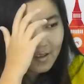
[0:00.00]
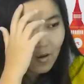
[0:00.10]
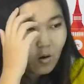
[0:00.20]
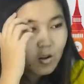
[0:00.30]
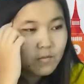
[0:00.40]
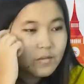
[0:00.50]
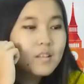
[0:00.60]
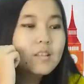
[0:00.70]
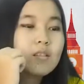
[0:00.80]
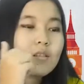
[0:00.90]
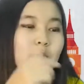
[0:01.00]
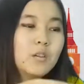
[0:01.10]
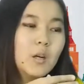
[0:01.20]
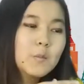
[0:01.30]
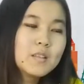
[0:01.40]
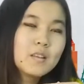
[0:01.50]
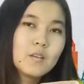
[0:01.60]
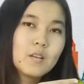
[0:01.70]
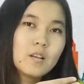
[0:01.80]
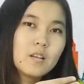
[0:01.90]
all of these verbs,
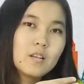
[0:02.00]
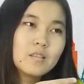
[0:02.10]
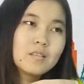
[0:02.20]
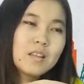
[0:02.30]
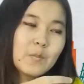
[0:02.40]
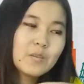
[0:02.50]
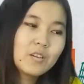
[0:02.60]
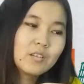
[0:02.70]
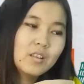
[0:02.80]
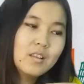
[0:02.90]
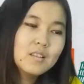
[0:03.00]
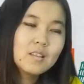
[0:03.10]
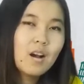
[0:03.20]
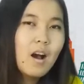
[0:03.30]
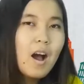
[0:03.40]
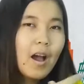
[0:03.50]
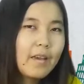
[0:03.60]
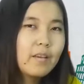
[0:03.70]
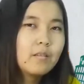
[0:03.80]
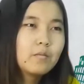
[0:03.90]
subject is
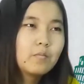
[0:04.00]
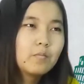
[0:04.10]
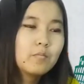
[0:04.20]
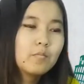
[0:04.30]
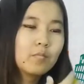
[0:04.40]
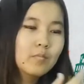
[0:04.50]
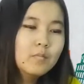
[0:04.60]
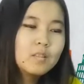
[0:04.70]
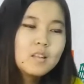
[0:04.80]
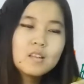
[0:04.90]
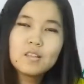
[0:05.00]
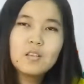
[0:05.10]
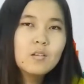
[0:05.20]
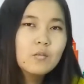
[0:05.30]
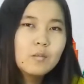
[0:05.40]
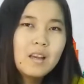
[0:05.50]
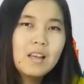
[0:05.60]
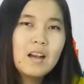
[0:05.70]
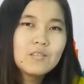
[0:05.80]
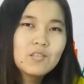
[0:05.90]
I. There is no
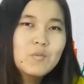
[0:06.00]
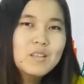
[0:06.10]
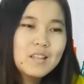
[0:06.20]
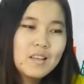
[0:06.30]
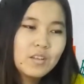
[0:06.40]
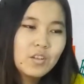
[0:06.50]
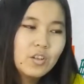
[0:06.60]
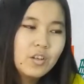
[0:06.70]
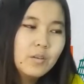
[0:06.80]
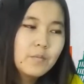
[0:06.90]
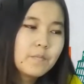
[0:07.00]
any other mistake here.